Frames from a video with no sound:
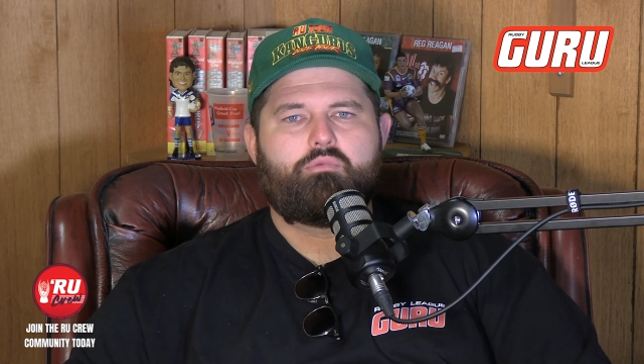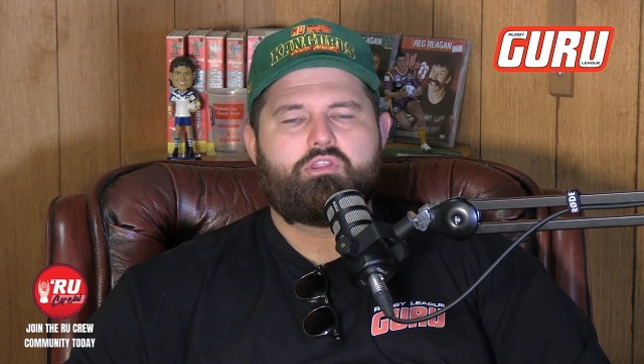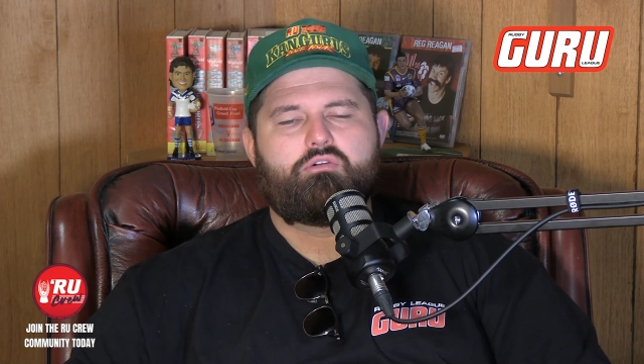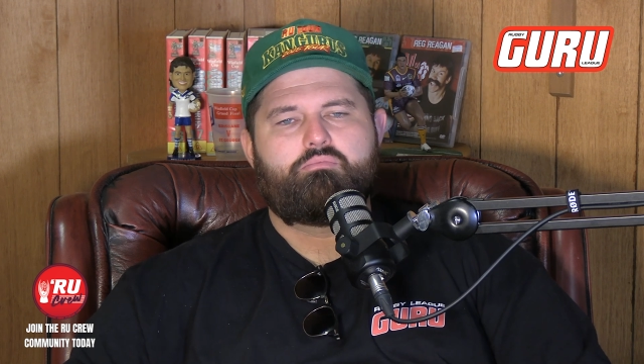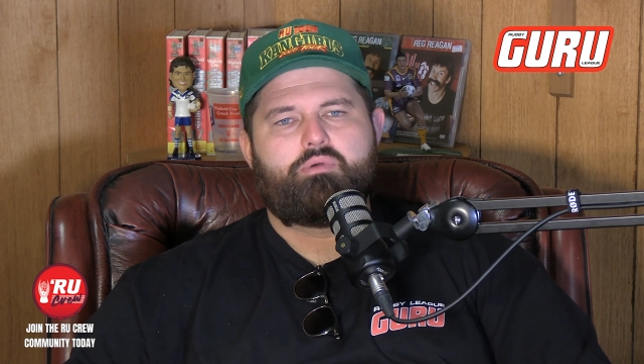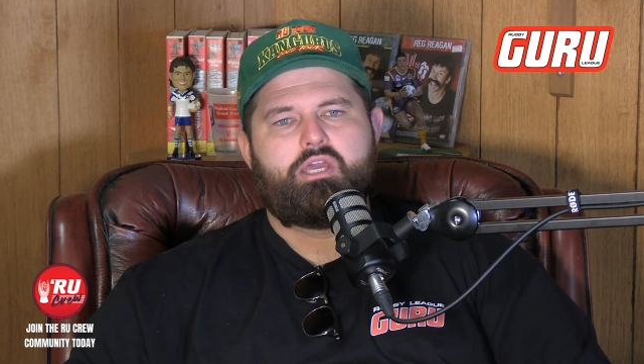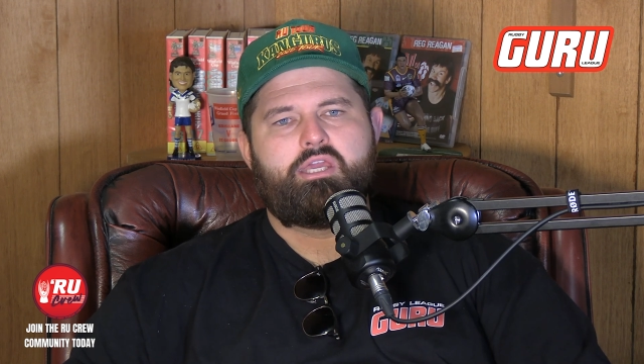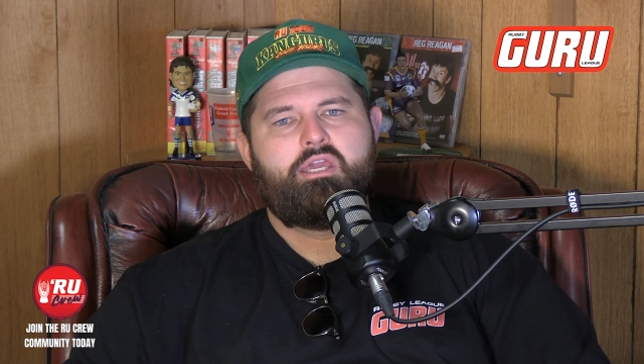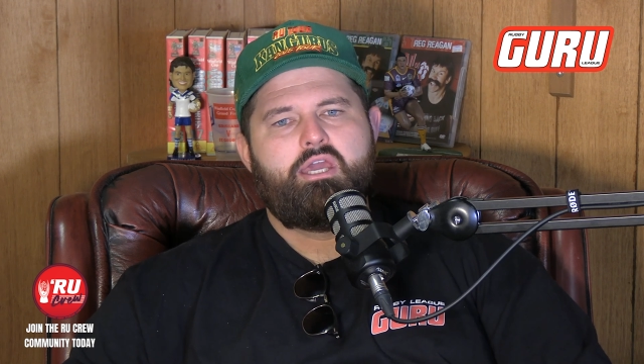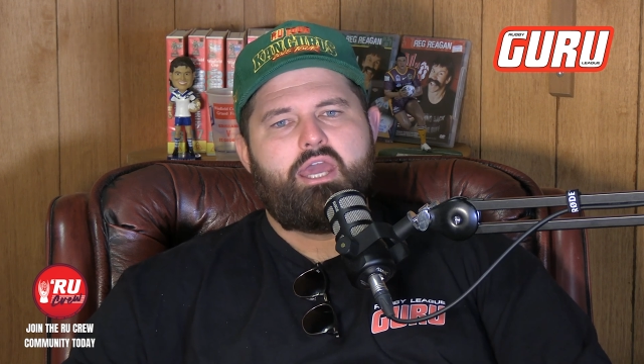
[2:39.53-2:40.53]
whether it
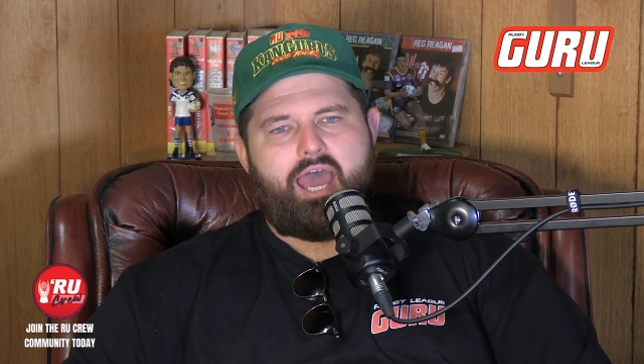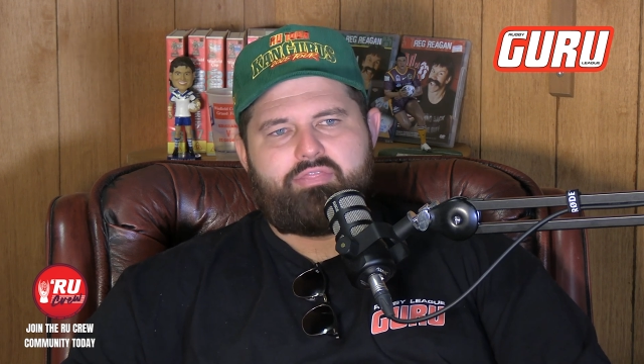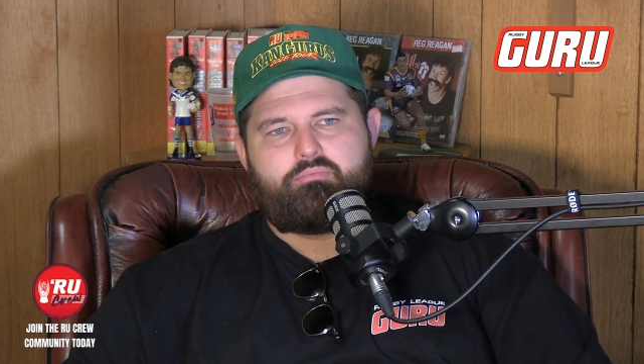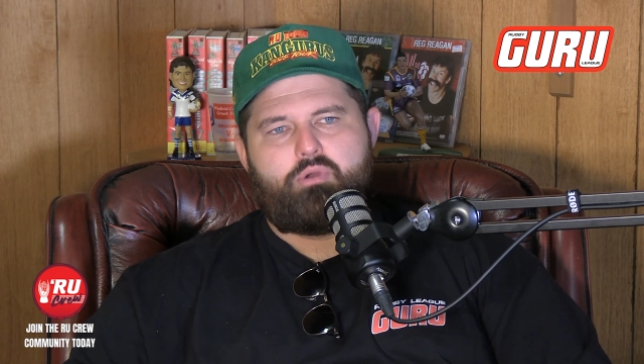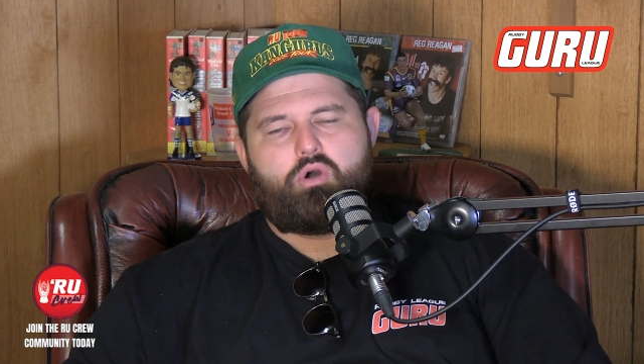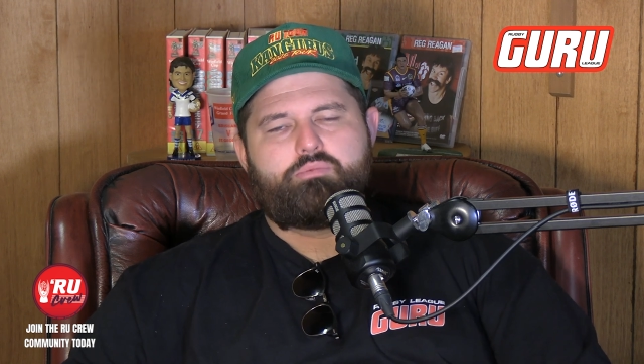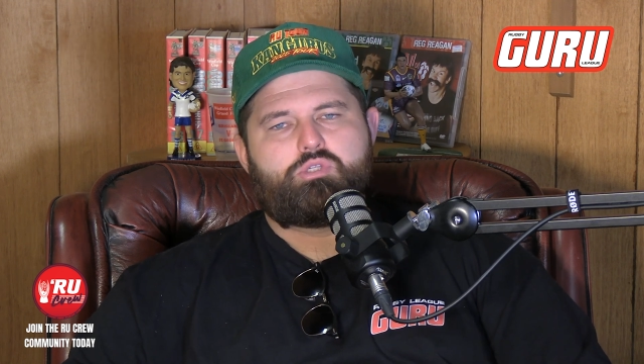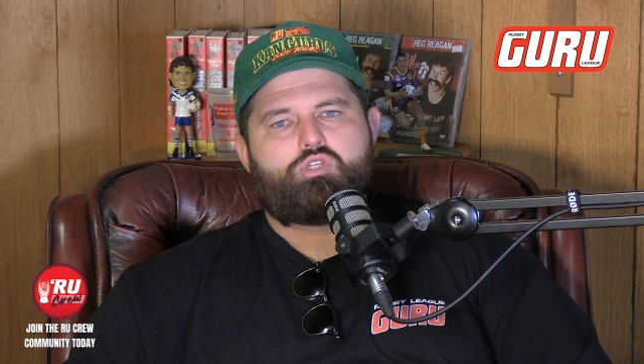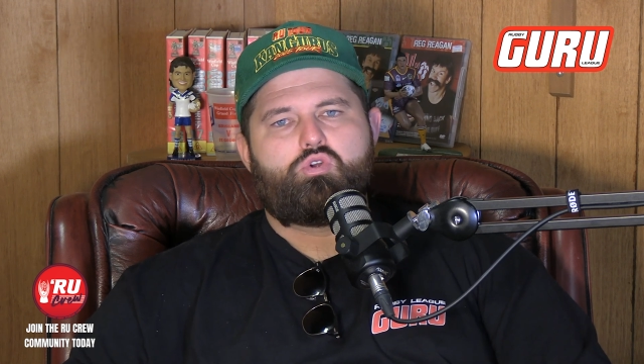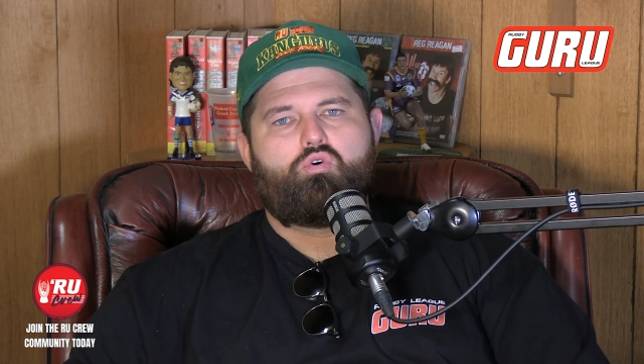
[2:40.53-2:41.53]
be at the Melbourne
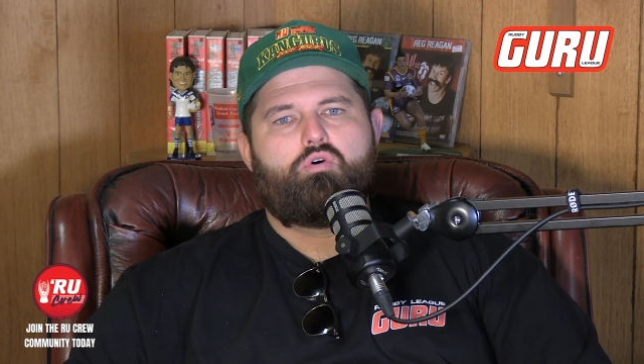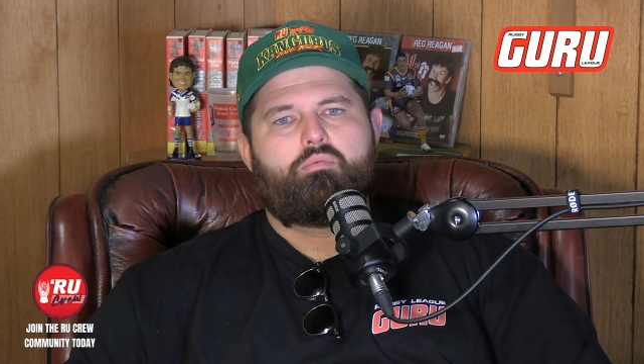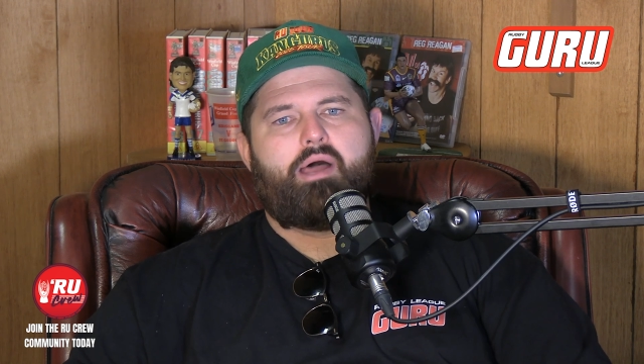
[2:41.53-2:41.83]
Storm